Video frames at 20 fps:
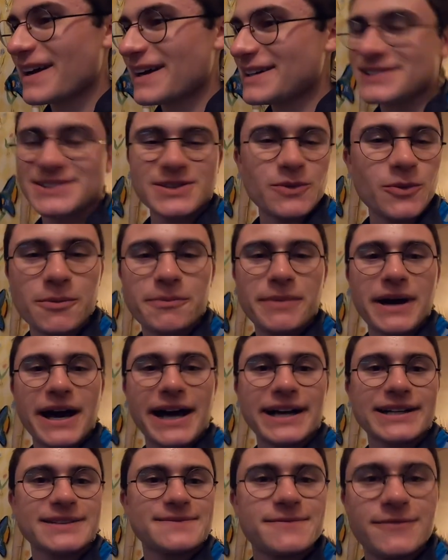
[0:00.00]
So we're
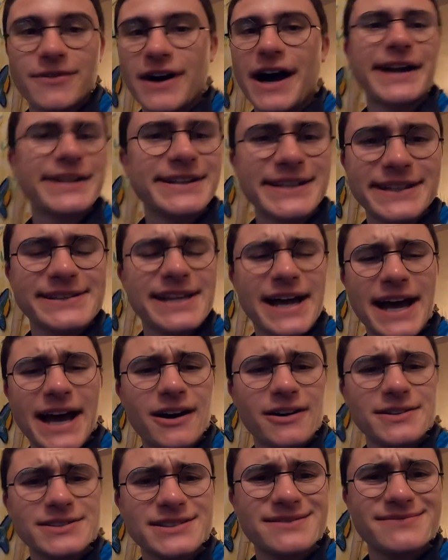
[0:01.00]
back, finally, at the
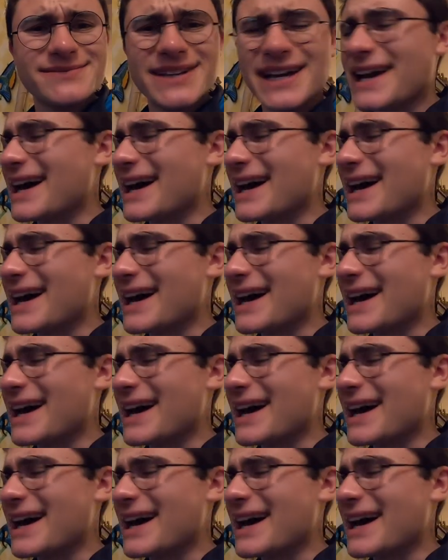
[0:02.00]
house.